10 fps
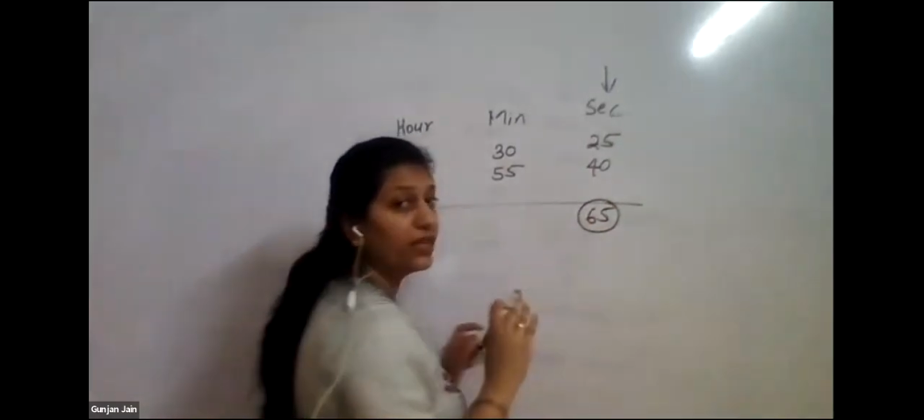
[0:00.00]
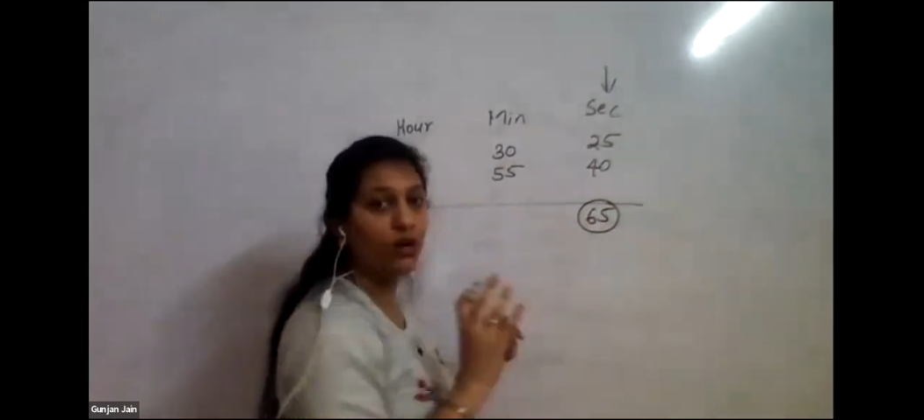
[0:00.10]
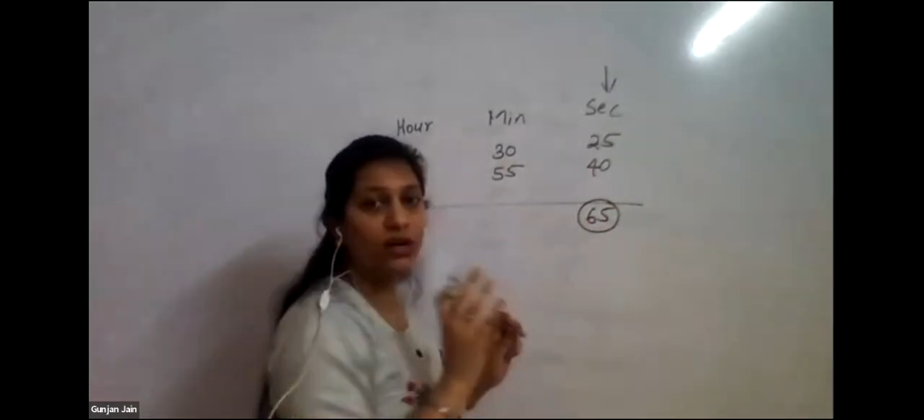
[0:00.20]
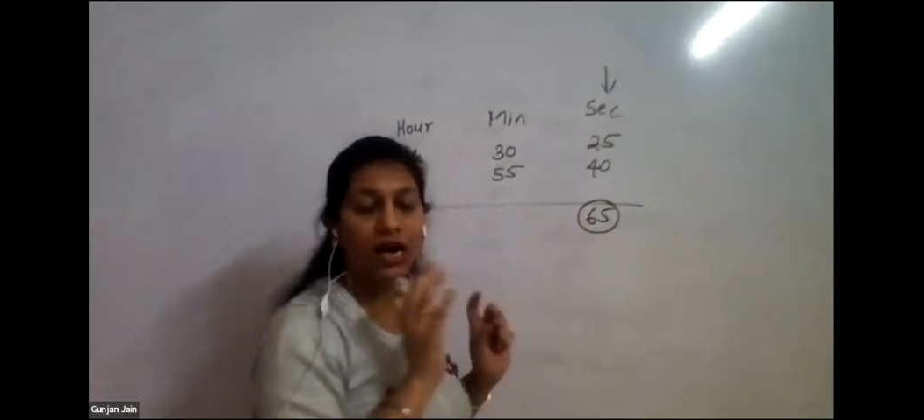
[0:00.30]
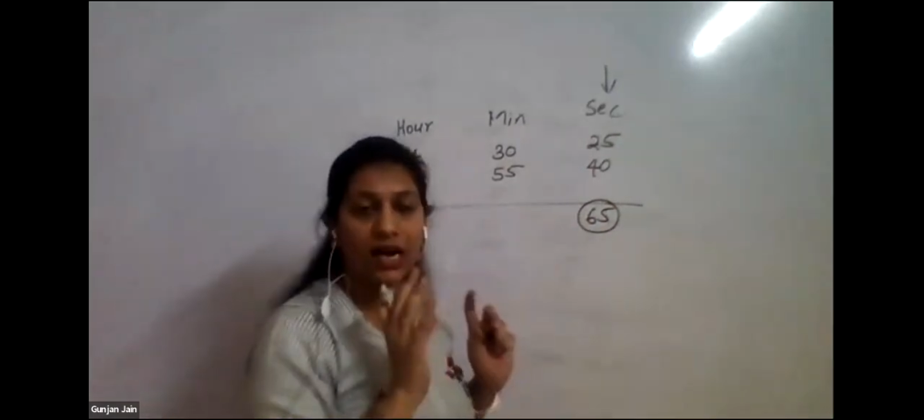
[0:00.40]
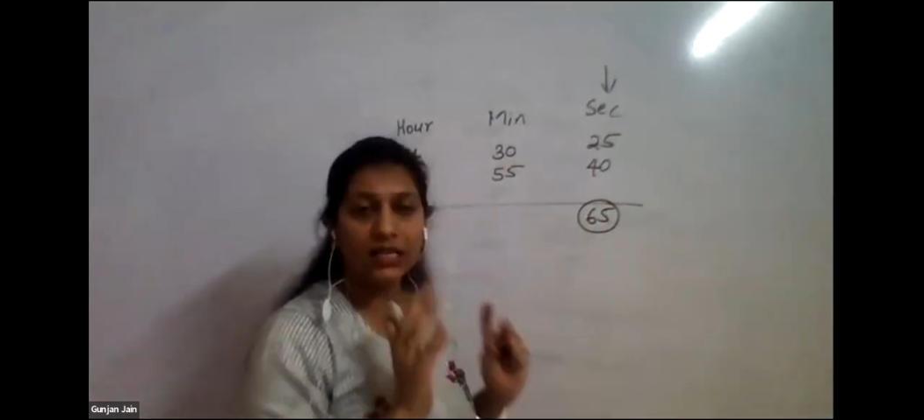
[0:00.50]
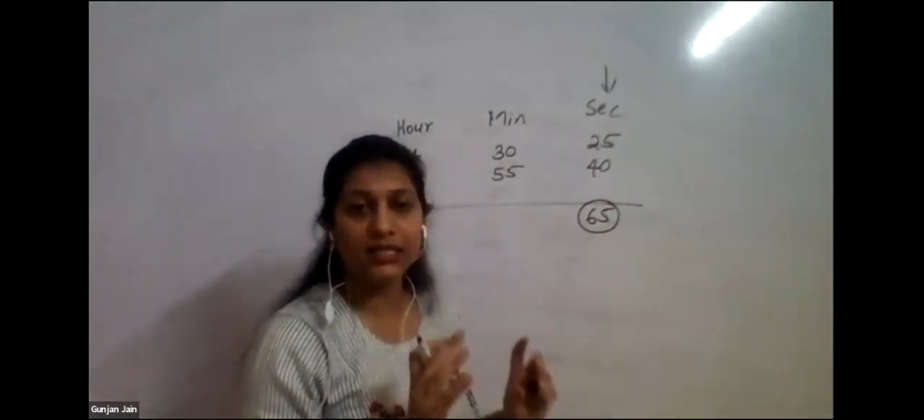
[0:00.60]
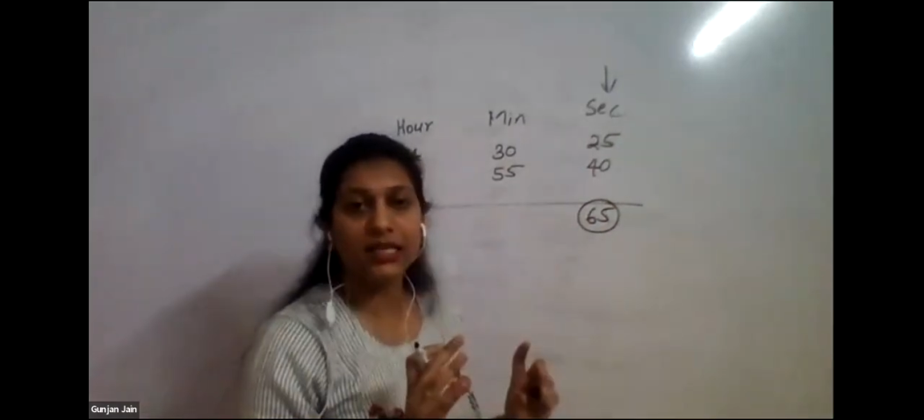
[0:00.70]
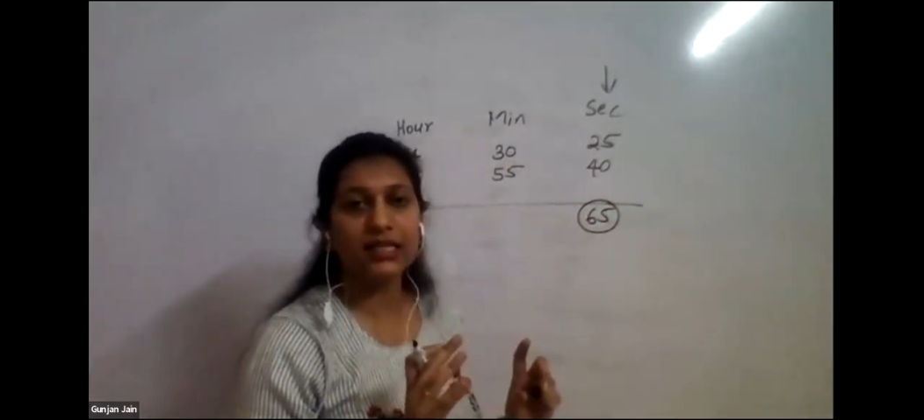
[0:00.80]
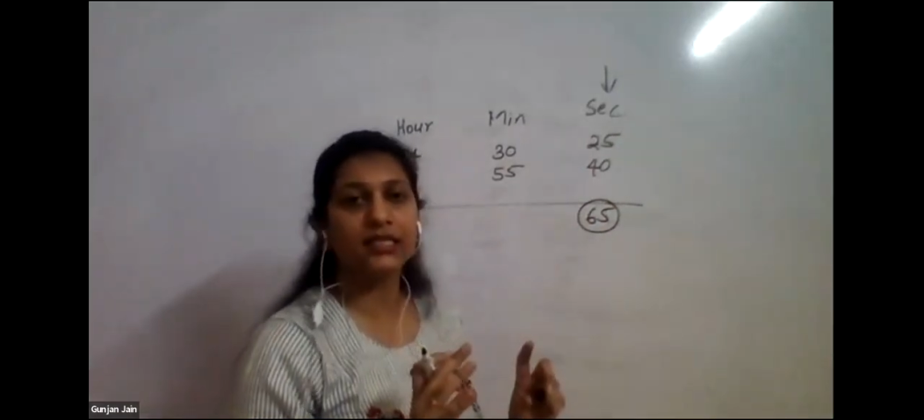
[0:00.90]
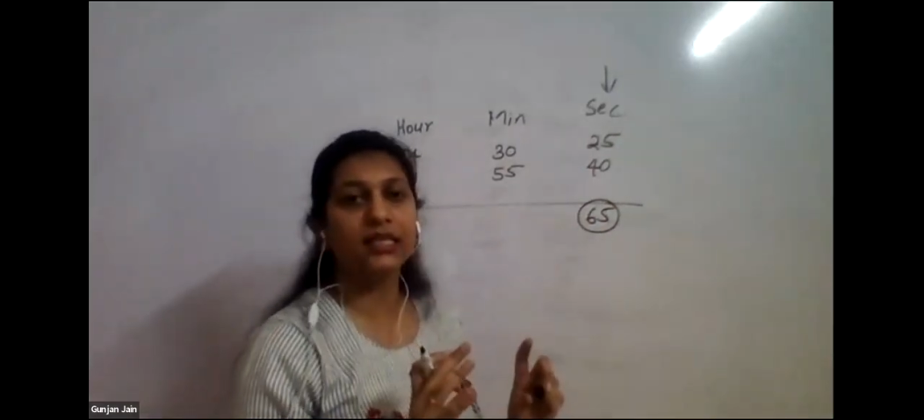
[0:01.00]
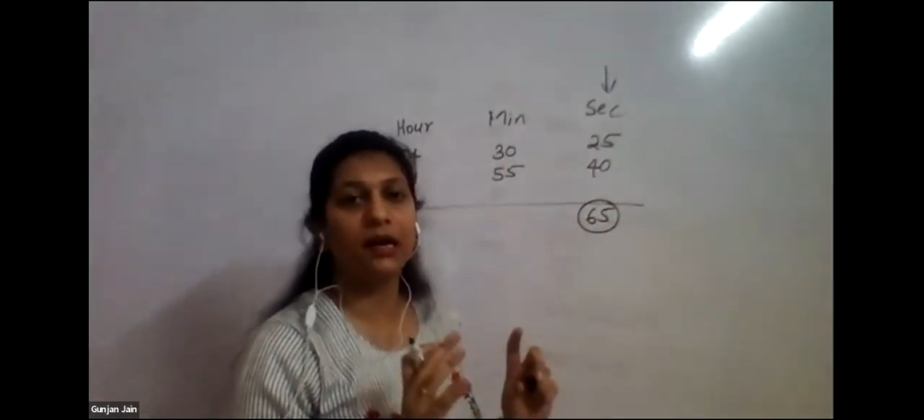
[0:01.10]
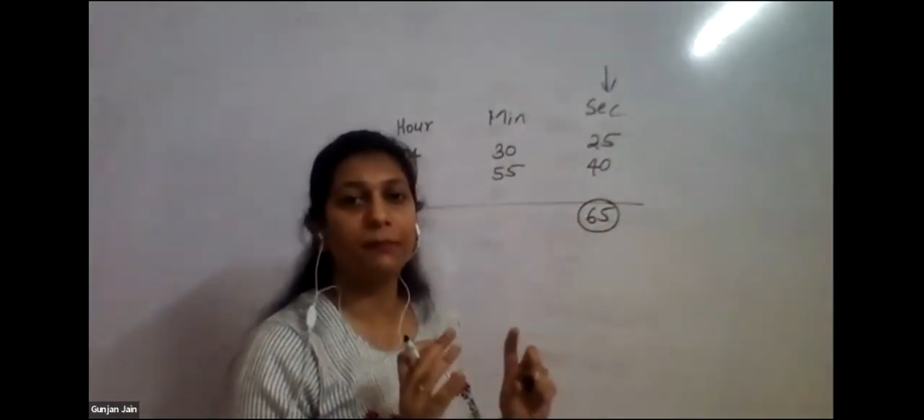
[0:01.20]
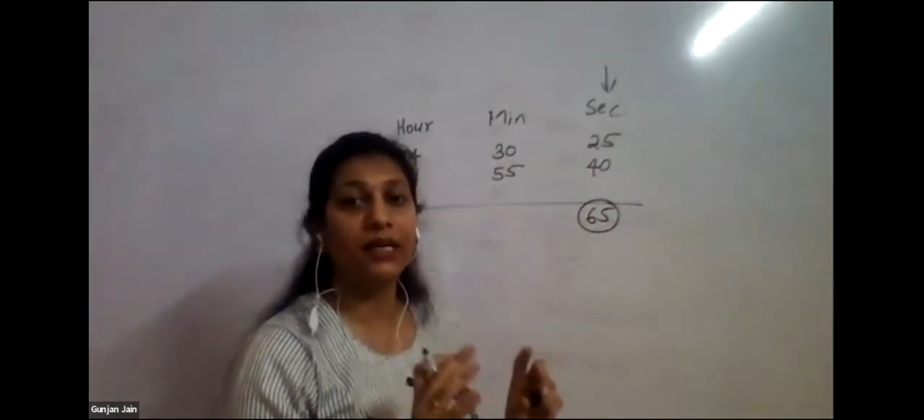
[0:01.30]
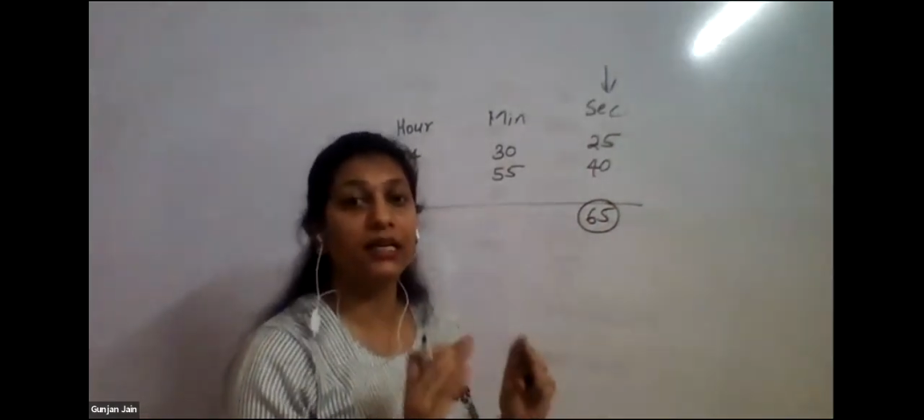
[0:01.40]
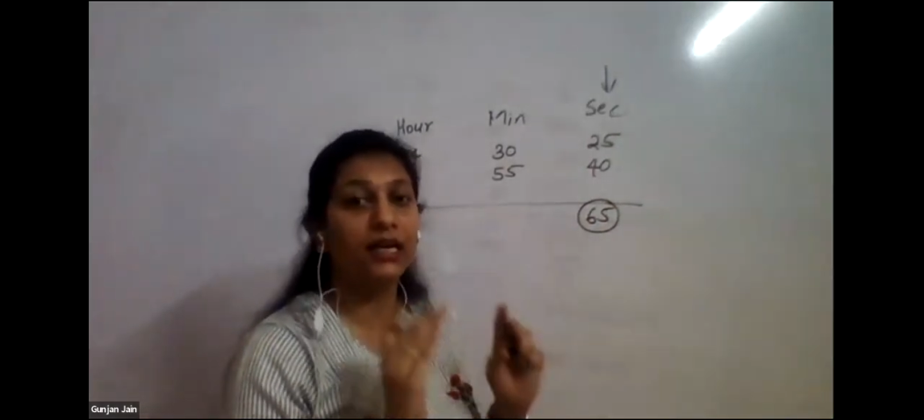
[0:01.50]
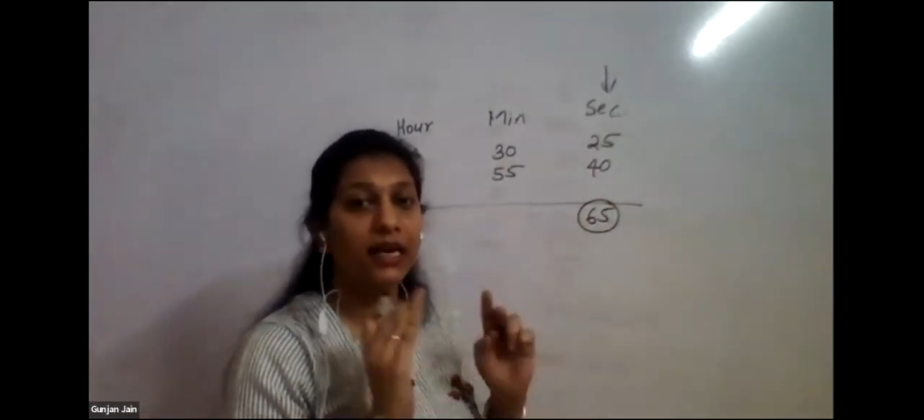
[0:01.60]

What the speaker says: your answer is coming